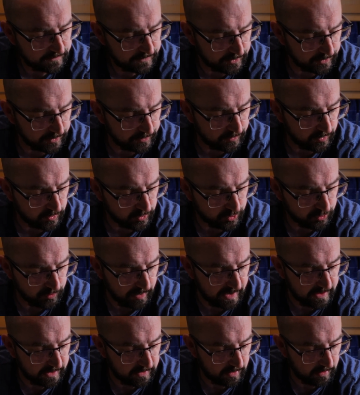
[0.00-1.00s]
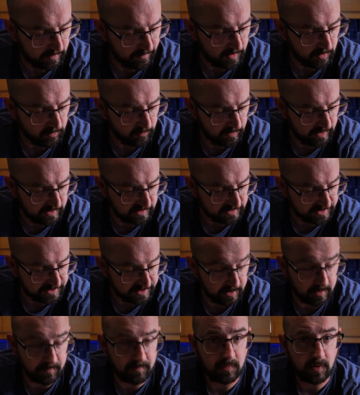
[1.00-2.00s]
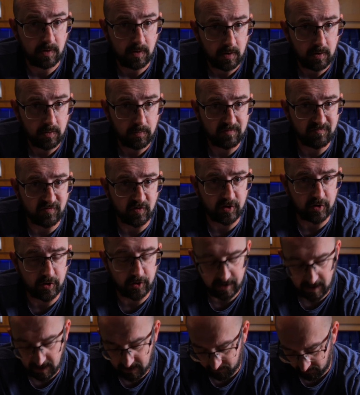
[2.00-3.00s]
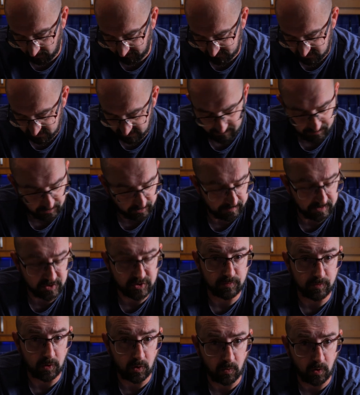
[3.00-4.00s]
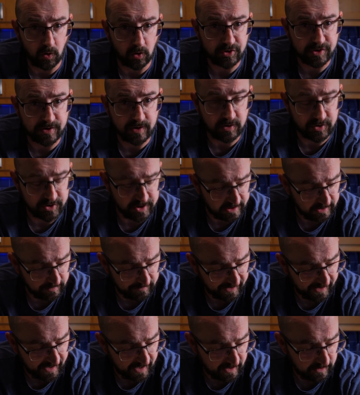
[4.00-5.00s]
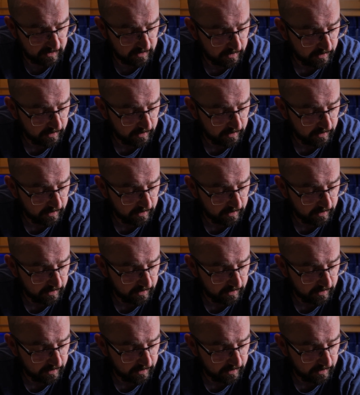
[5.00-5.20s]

to drain them, rinse them. We've already done that, but obviously I put them in some more water, so I'll drain them again.